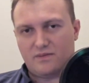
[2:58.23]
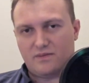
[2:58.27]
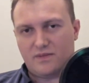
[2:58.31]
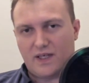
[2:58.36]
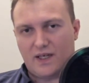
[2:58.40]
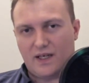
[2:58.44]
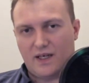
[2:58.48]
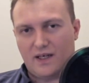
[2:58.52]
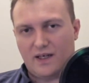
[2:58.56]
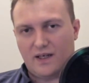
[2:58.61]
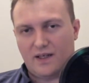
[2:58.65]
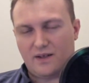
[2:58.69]

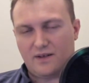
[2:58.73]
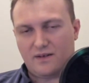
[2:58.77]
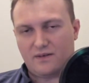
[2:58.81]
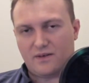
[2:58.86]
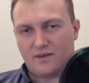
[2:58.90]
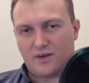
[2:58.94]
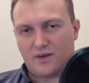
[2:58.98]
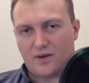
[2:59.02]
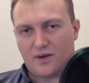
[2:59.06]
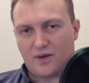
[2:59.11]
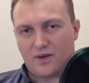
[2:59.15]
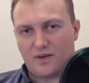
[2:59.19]
and
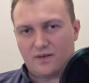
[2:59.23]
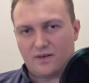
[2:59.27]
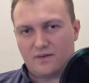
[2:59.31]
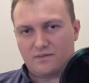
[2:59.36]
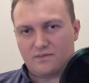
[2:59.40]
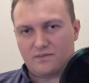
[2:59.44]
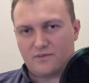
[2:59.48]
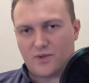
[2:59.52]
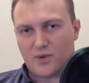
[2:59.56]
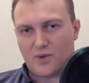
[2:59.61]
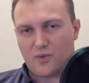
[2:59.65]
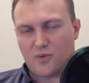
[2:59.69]
earn
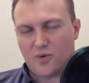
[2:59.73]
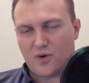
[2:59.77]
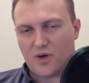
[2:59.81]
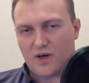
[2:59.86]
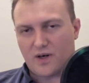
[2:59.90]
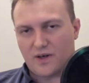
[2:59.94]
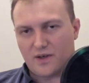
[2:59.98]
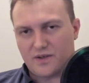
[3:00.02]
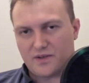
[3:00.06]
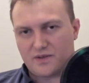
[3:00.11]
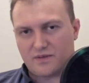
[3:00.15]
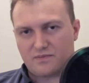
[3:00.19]

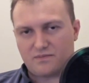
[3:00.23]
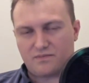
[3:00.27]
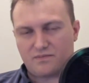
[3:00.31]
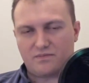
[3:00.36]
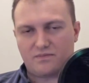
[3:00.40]
rewards.